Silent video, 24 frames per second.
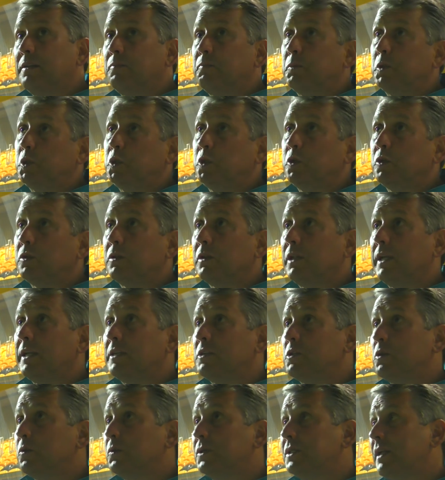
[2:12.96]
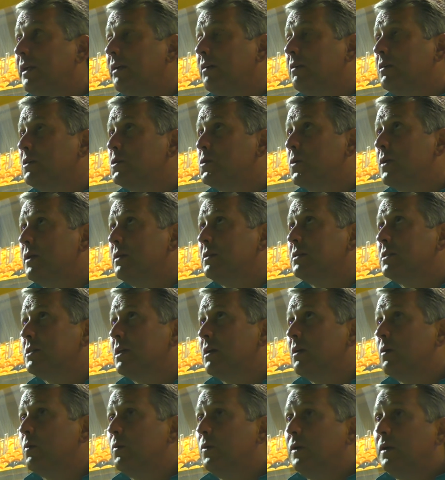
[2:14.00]
but Jordan links up with Dion as well,
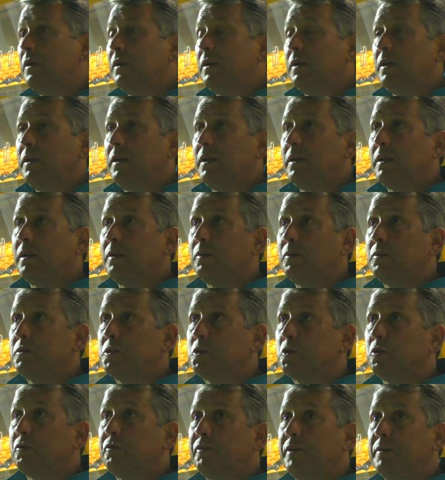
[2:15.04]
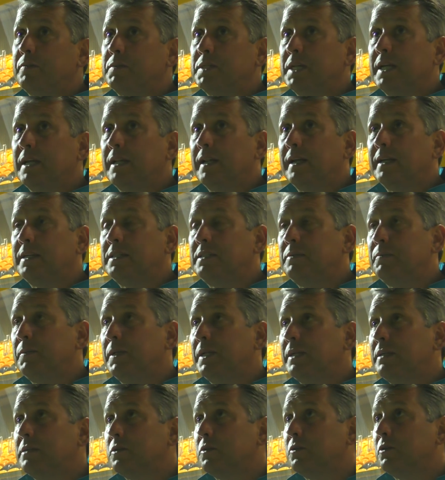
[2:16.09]
so it's good for him to get 90
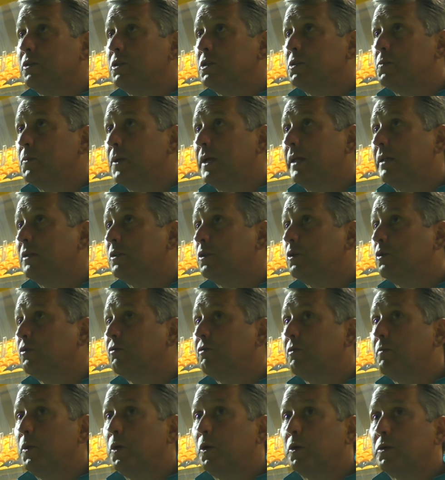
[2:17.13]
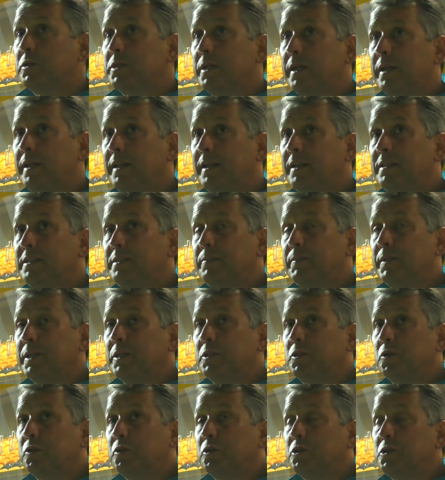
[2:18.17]
minutes under his belt. It's good for Morgs to get 90
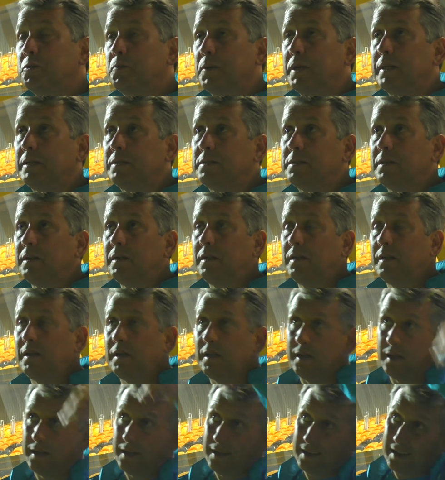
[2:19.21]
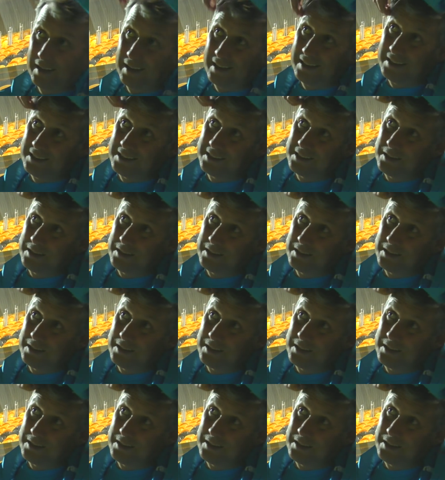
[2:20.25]
minutes under his belt, and as I